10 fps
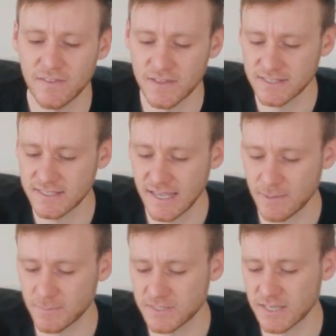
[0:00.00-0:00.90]
The
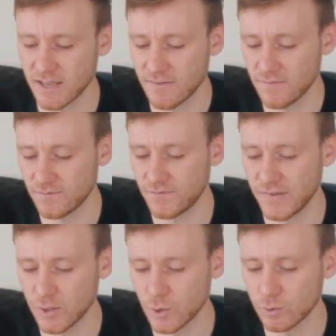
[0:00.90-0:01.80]
zips
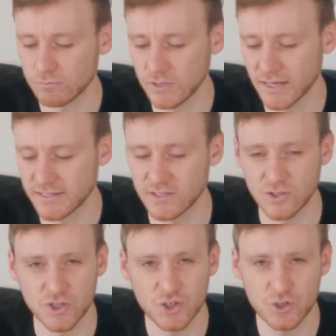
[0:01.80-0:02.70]
feel nice and
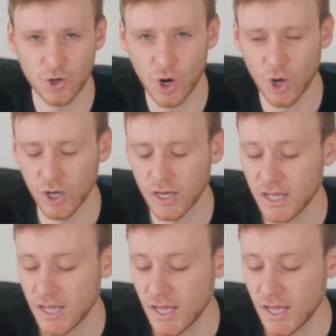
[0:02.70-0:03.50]
strong.